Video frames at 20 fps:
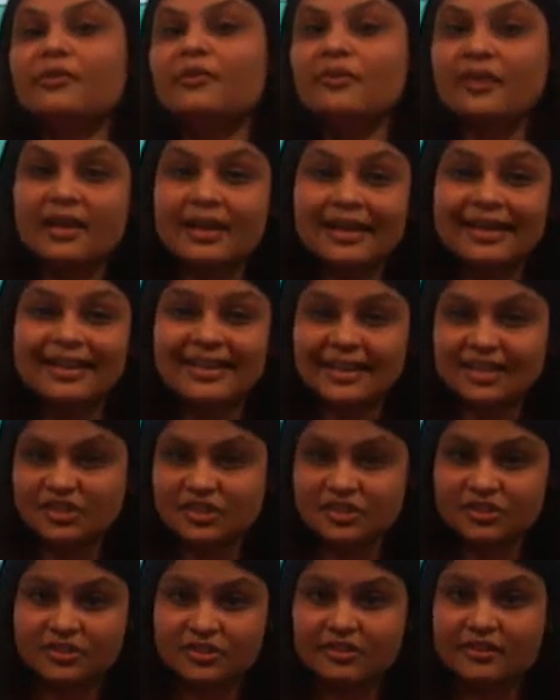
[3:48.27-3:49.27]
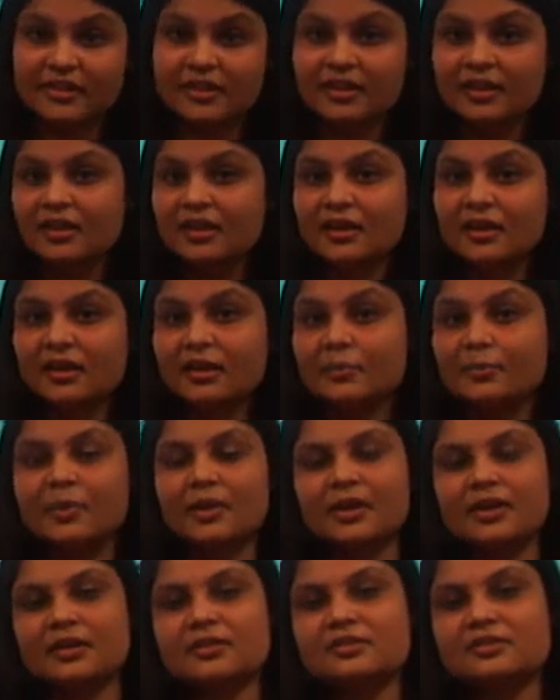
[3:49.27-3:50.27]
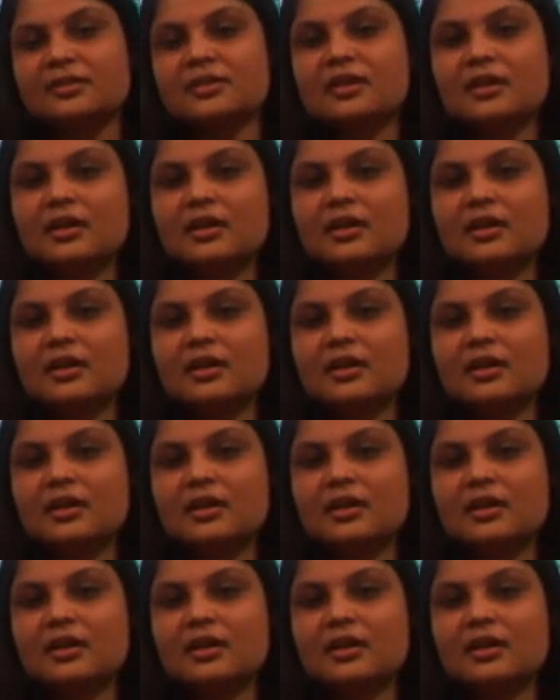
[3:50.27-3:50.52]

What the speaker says: really necessary? Because